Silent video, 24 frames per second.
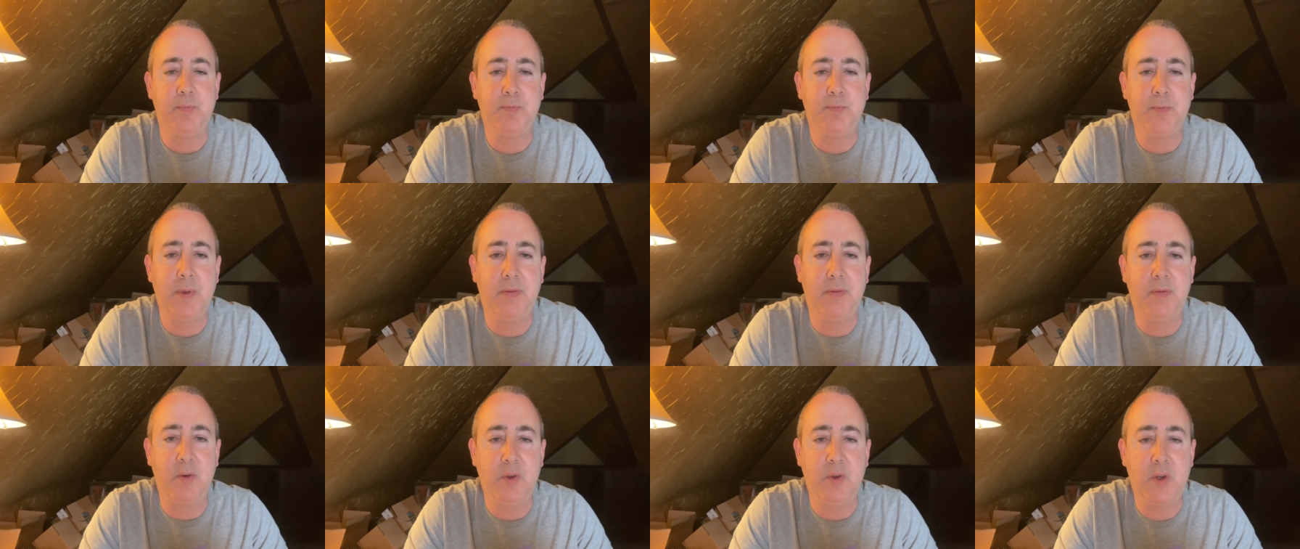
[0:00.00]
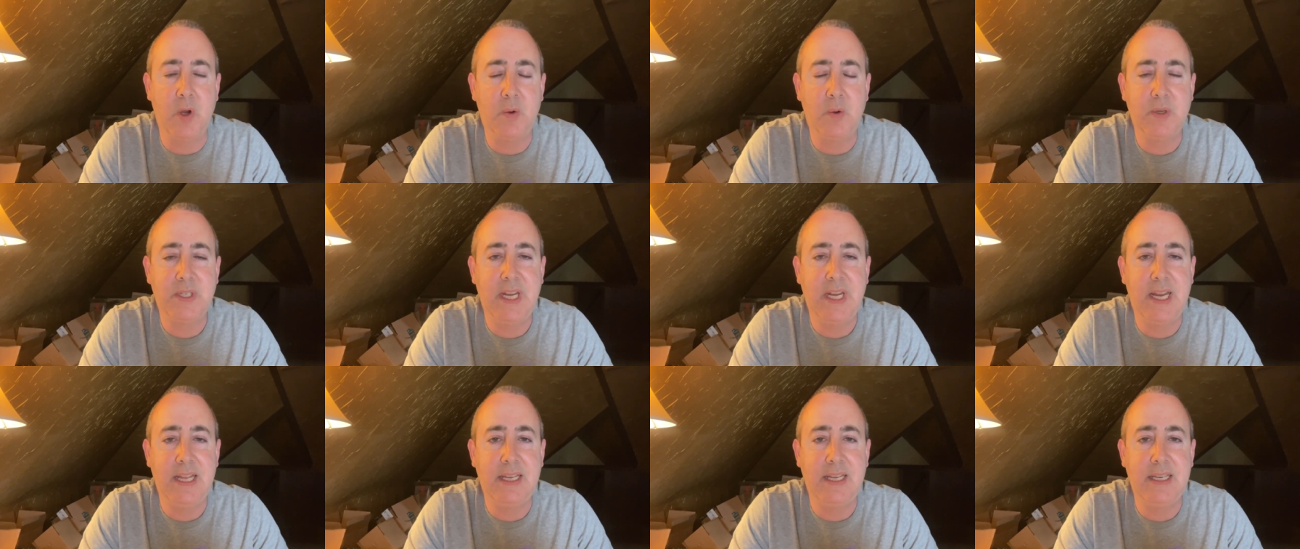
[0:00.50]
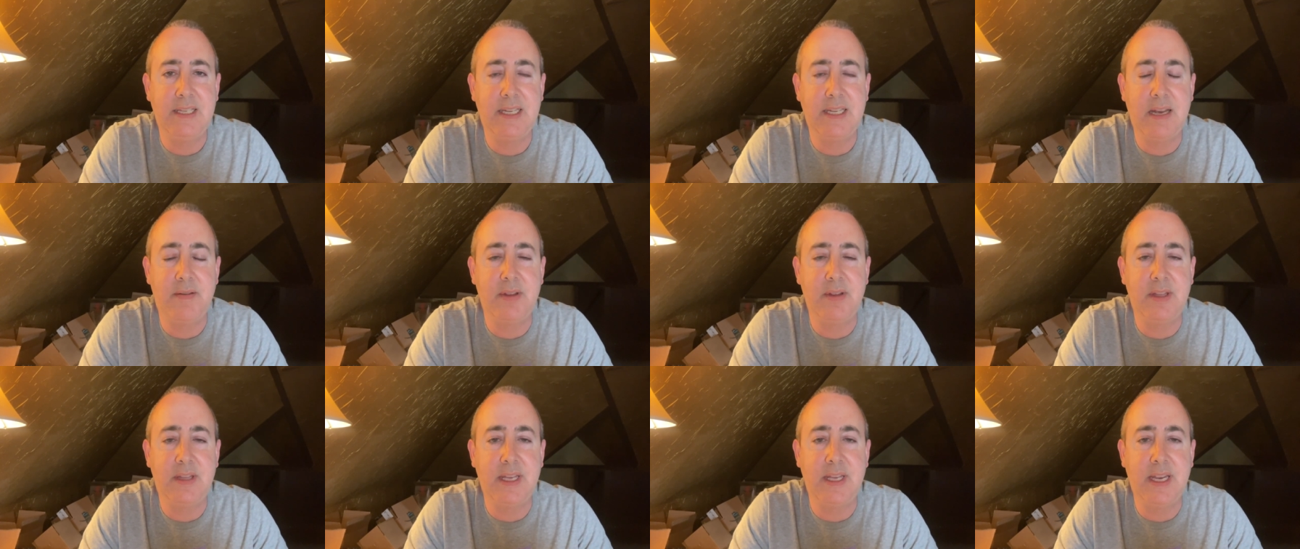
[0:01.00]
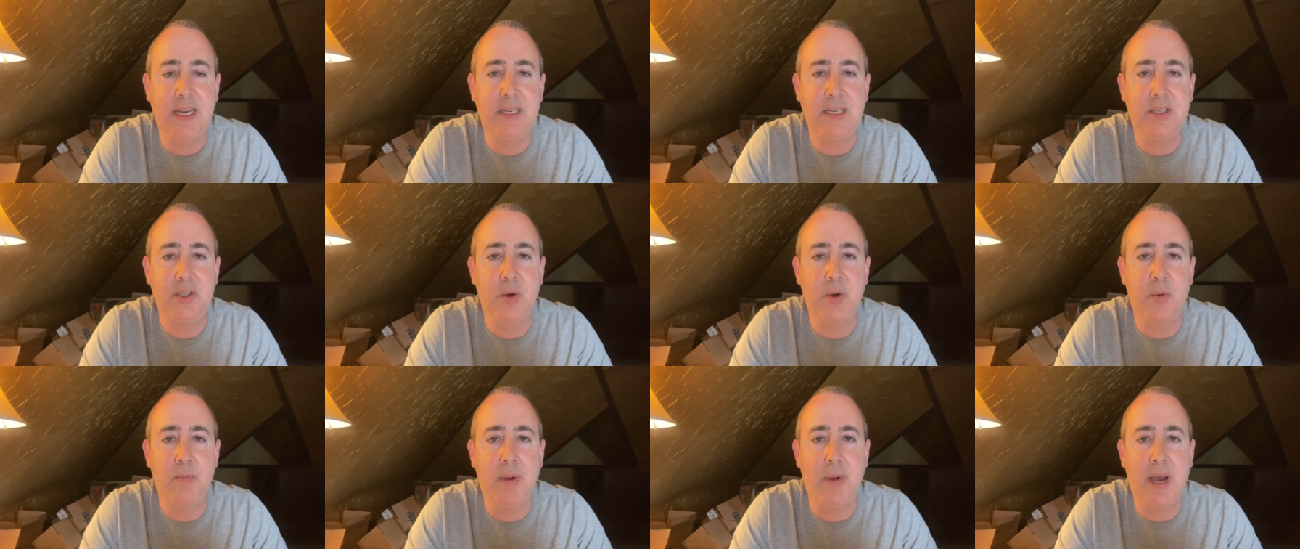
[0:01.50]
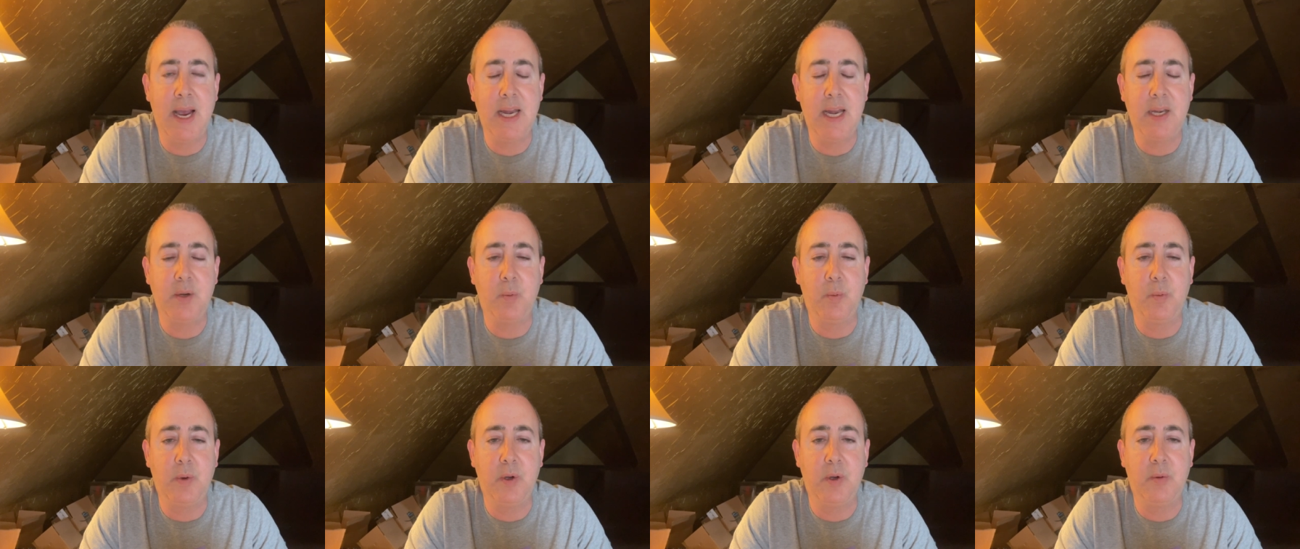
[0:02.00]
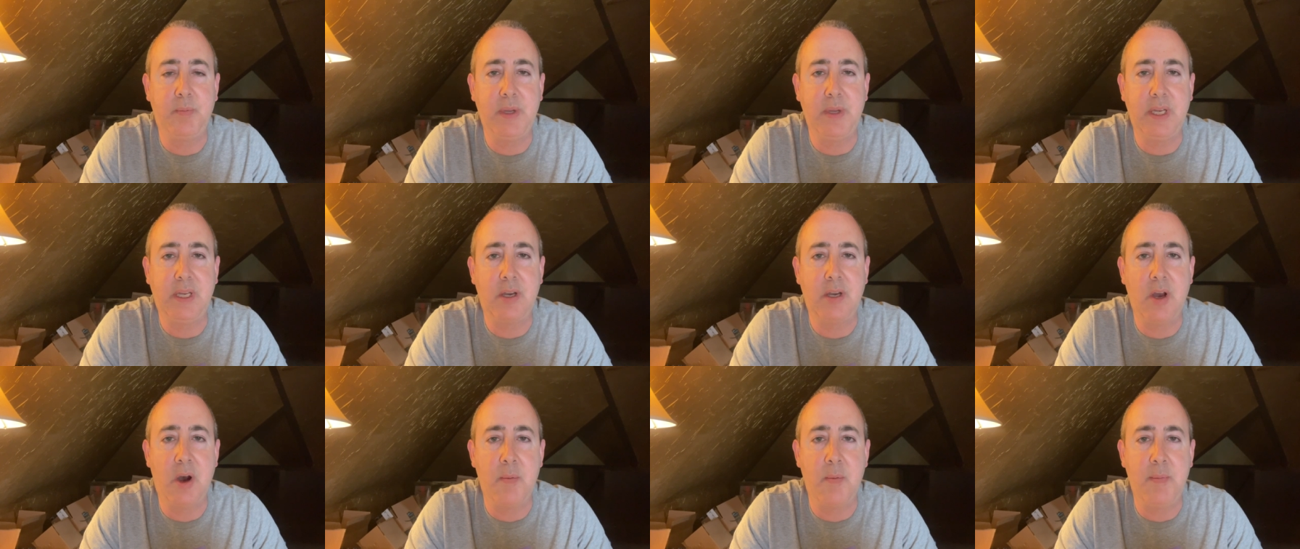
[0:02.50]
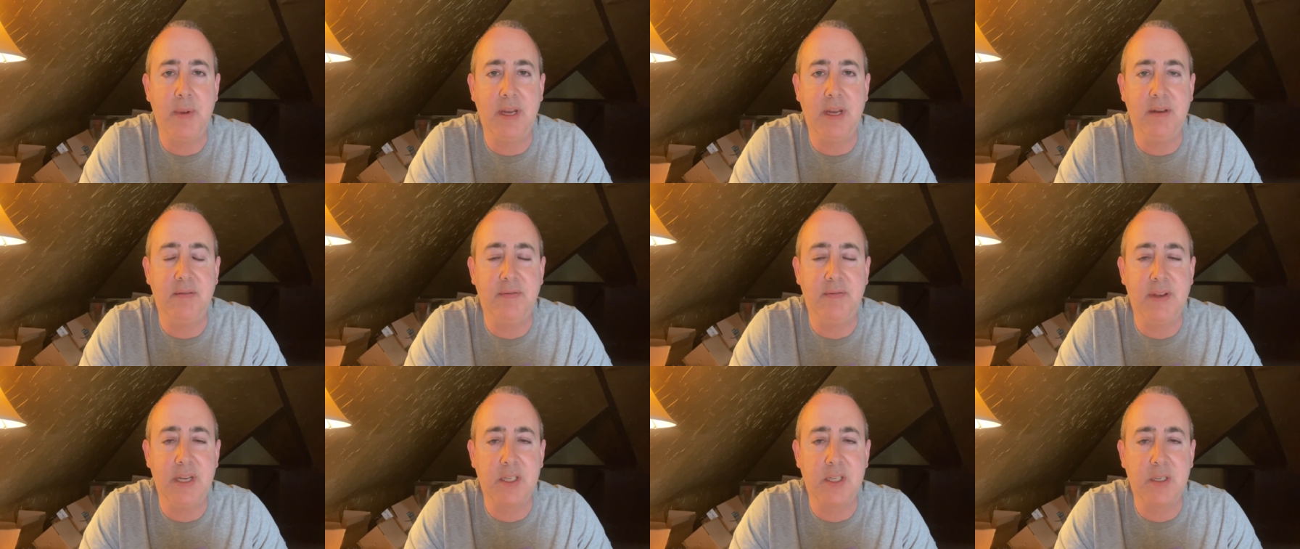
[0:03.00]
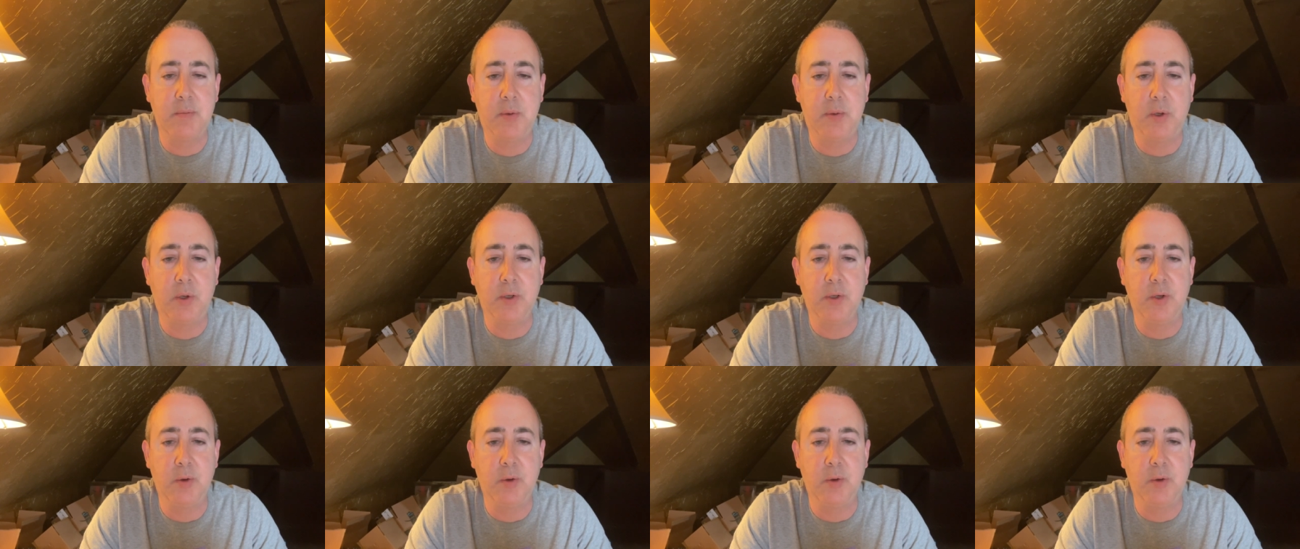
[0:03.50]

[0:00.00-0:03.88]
If you don't say these 7 things, your mind will become invincible.